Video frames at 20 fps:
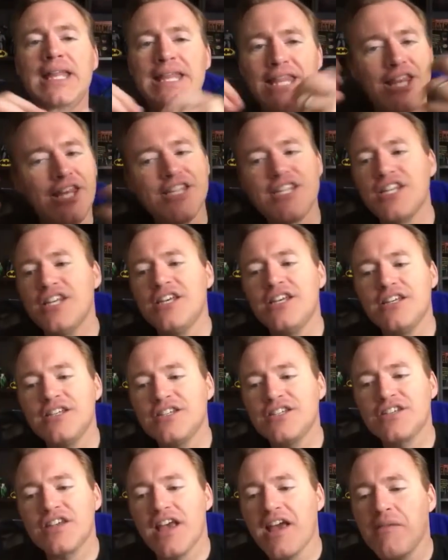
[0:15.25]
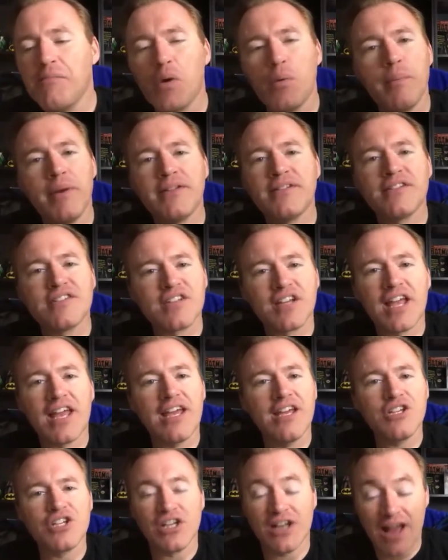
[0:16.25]
This is a momentous
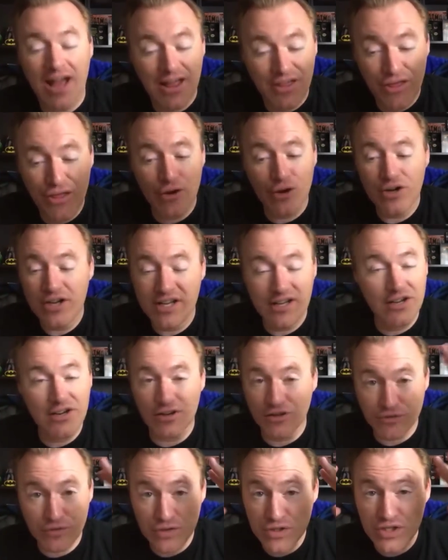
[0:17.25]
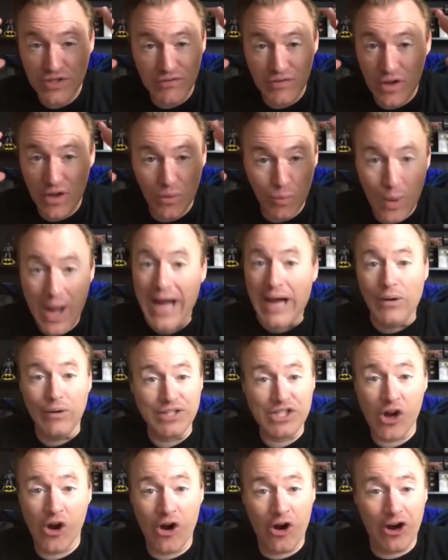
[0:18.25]
occasion. thirty years, first of all,
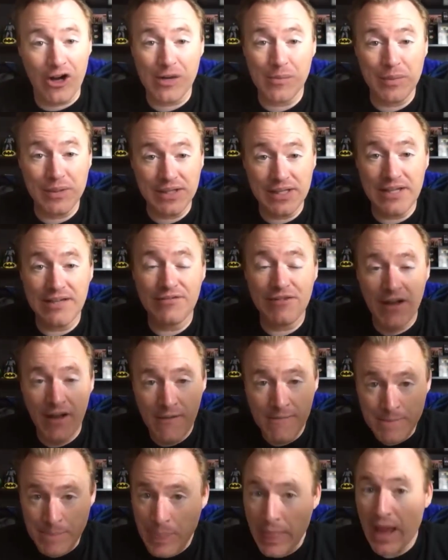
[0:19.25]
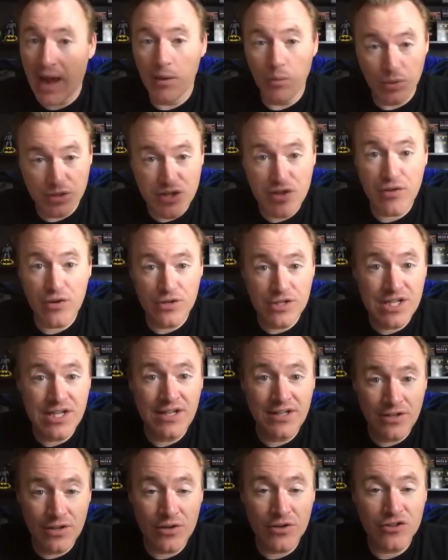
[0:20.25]
wow, it's hard to believe. I was
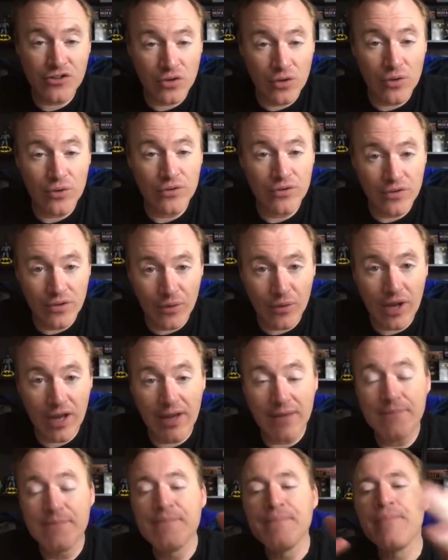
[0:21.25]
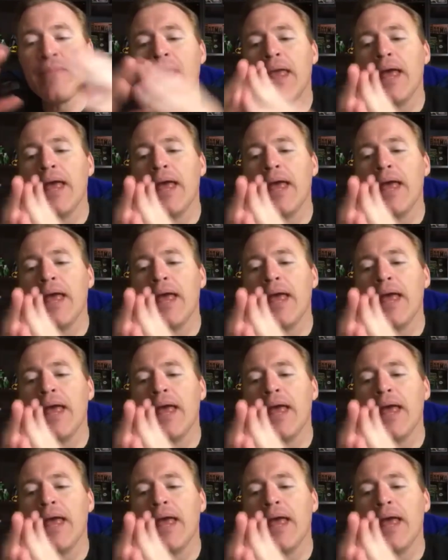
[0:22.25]
thirteen years old, okay?